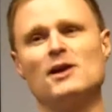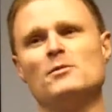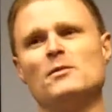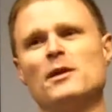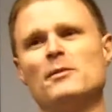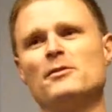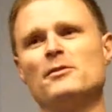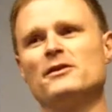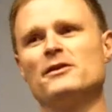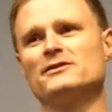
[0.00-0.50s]
I
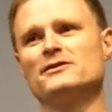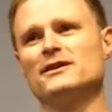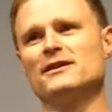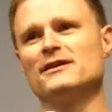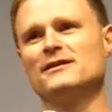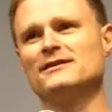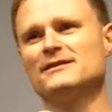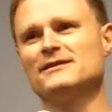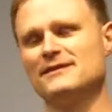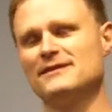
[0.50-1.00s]
remember there's
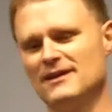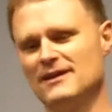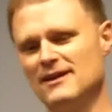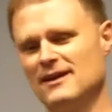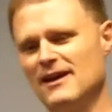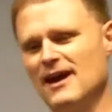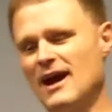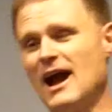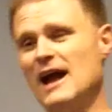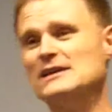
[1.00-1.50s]
an
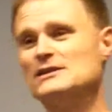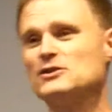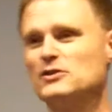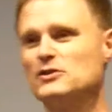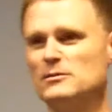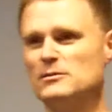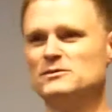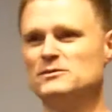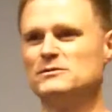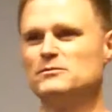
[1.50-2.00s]

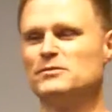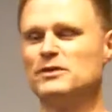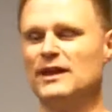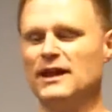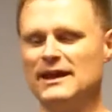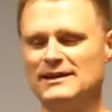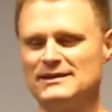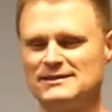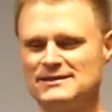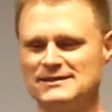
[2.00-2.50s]
ice cream
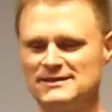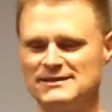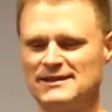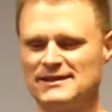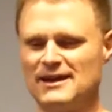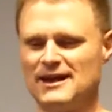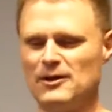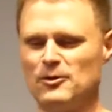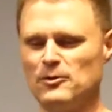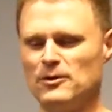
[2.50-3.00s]

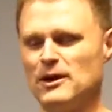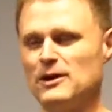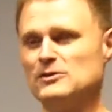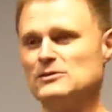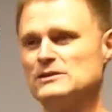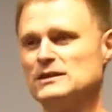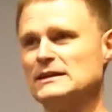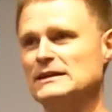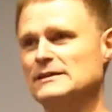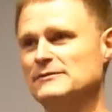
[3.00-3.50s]
place out where I
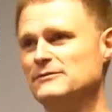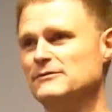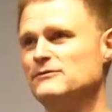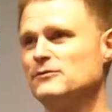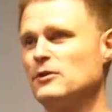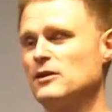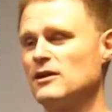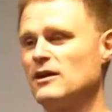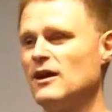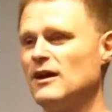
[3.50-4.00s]
used to live in
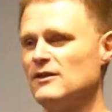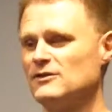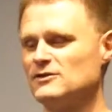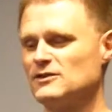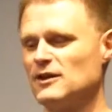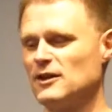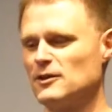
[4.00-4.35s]
Fort Collins,